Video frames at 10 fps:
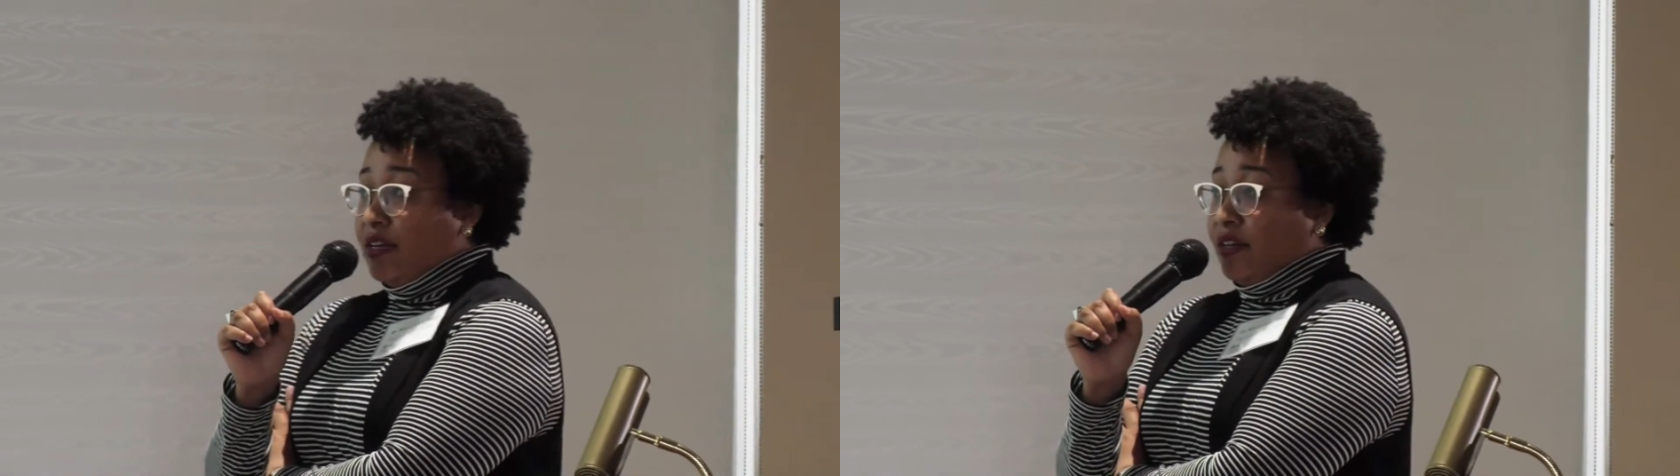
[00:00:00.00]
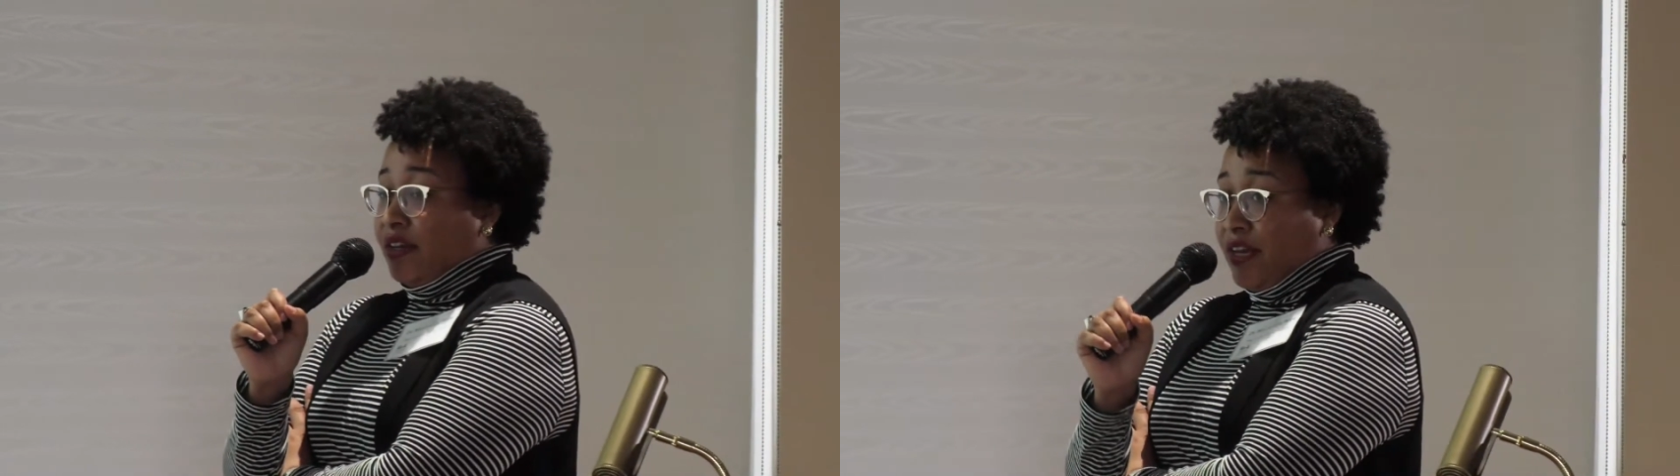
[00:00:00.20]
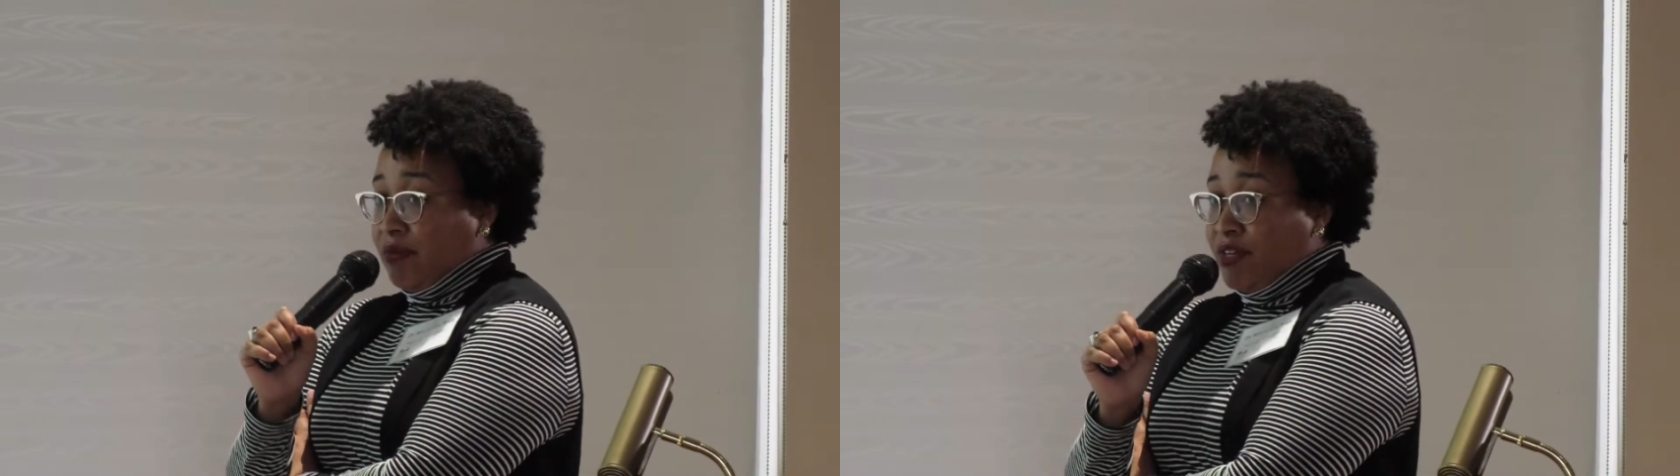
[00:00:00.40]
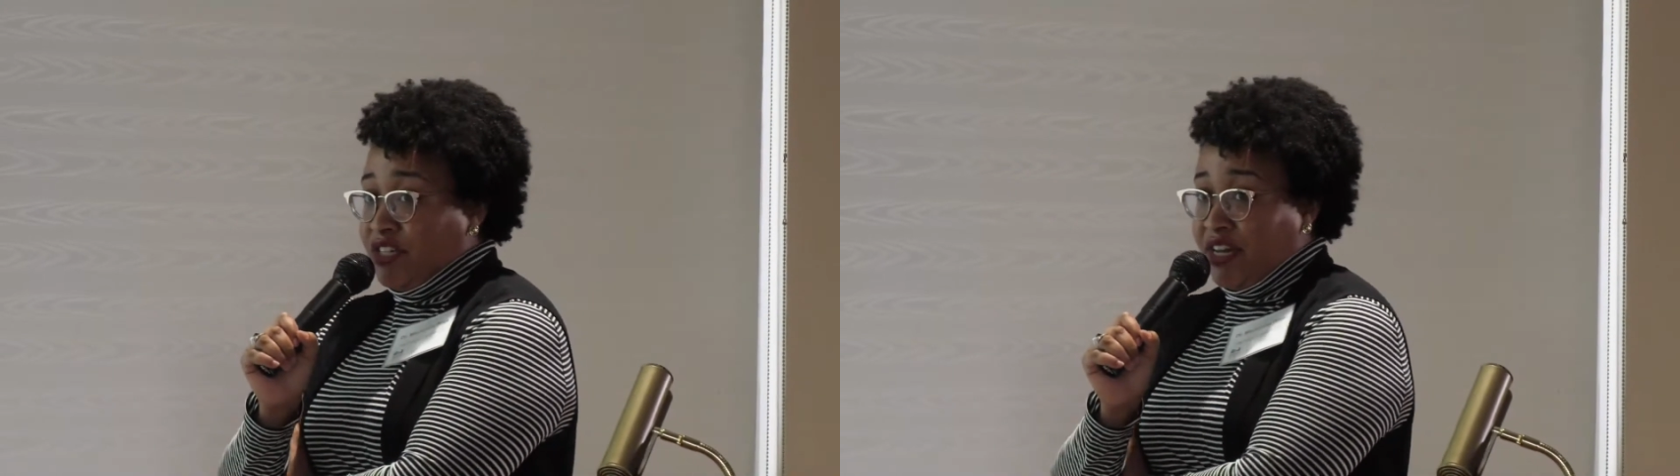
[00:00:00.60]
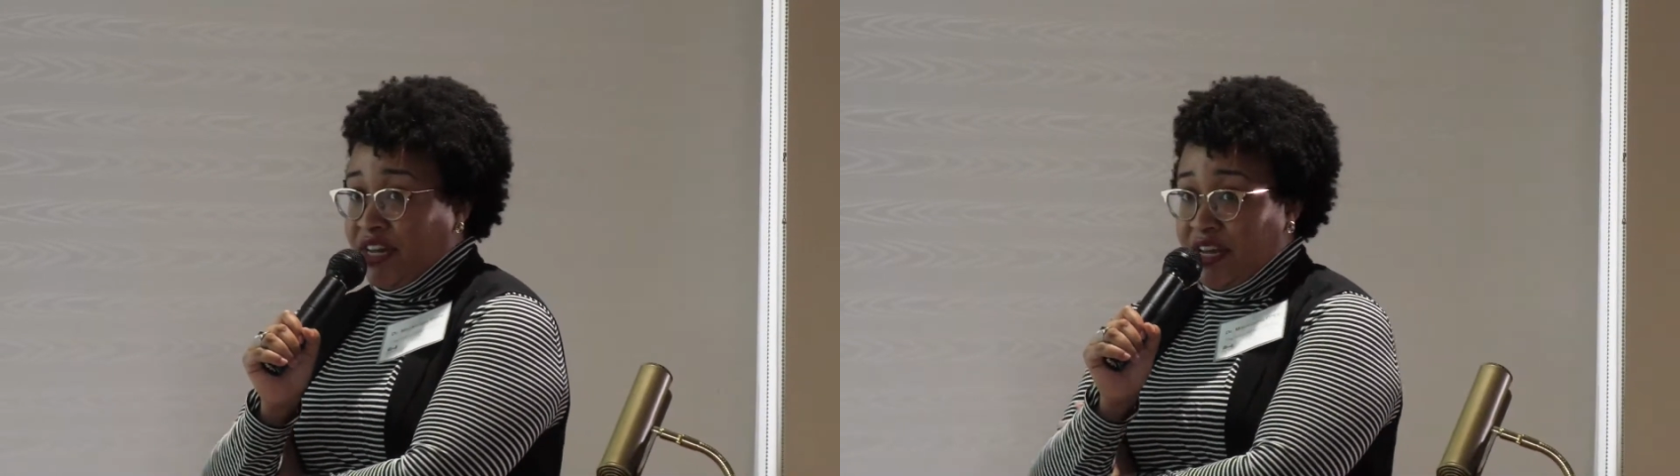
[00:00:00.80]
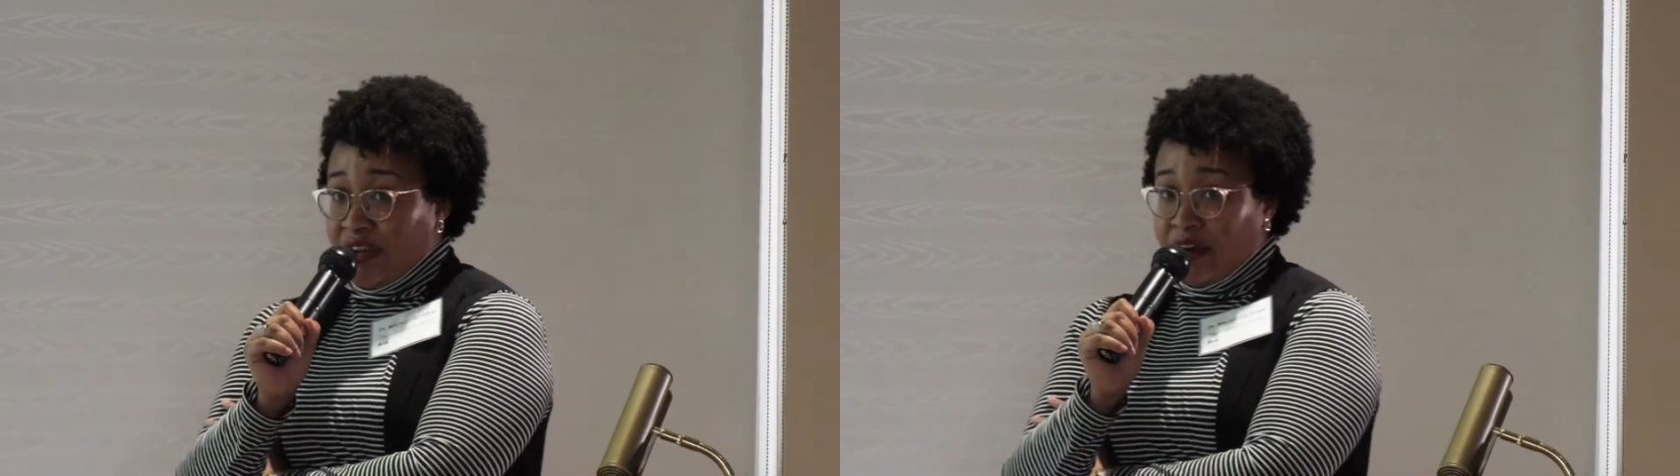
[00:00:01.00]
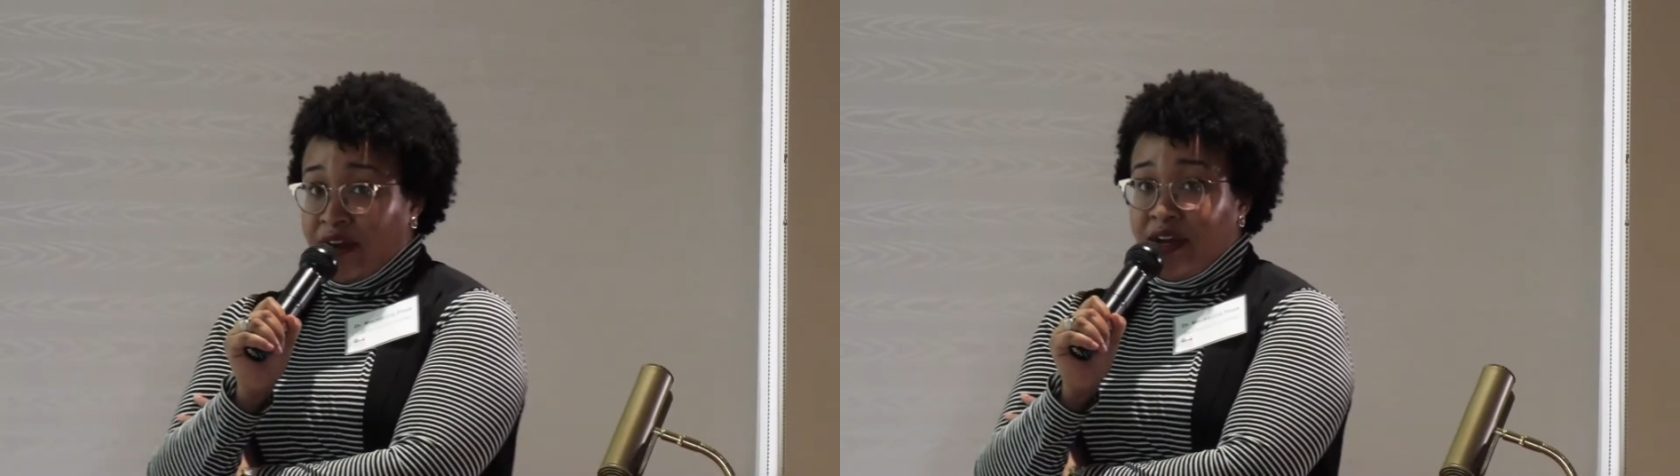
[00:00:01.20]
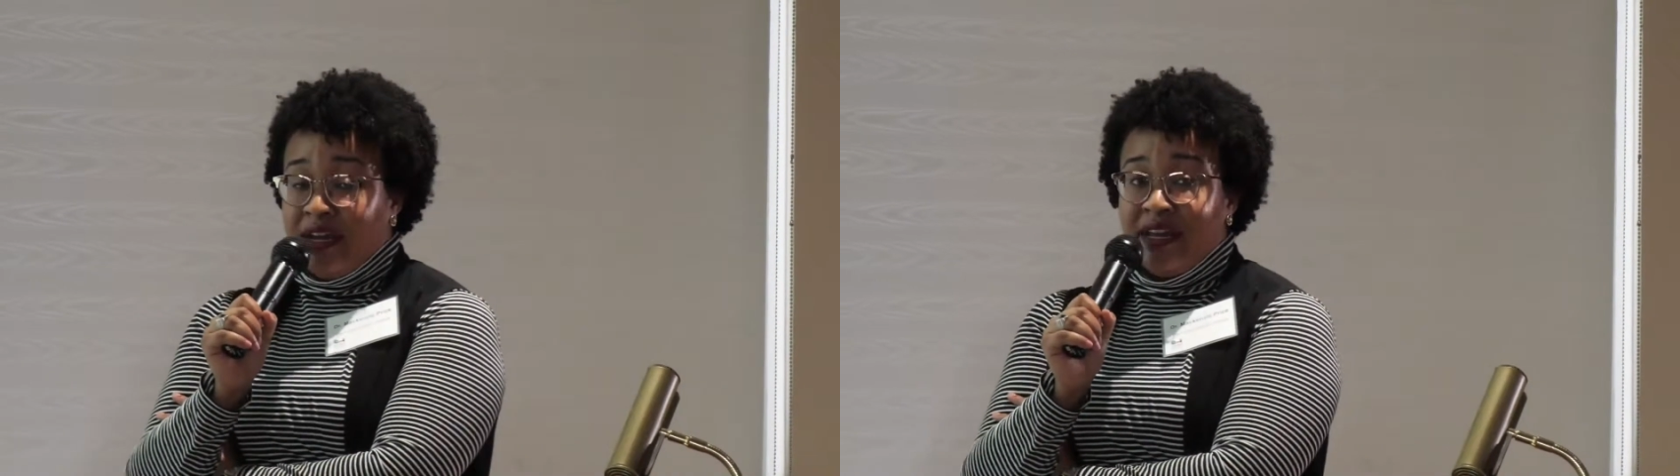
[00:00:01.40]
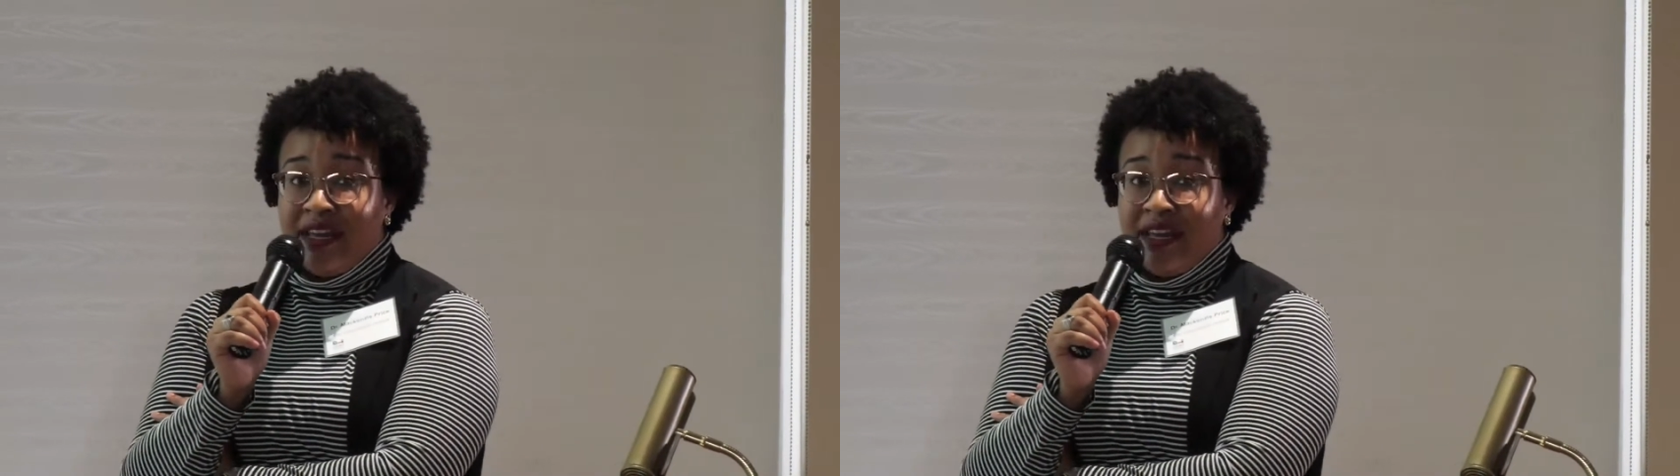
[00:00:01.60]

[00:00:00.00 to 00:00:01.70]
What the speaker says: language in here